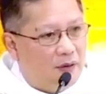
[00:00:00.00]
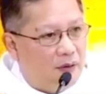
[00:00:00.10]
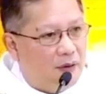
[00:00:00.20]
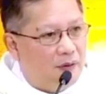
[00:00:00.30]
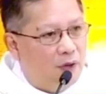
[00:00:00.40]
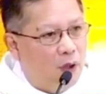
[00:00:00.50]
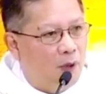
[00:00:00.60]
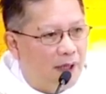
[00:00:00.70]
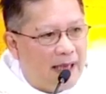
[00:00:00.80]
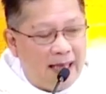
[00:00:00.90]
no
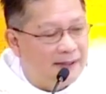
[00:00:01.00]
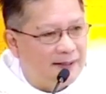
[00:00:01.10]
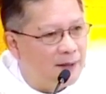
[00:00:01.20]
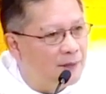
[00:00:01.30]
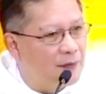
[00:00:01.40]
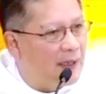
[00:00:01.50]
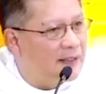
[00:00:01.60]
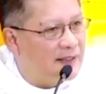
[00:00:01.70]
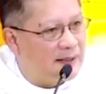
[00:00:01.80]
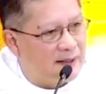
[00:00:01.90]
more handsome
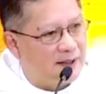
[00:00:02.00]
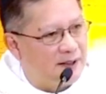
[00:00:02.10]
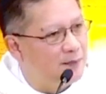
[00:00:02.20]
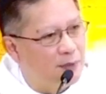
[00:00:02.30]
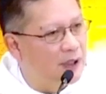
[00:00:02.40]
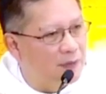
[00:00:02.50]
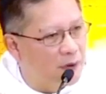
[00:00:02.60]
faces, beautiful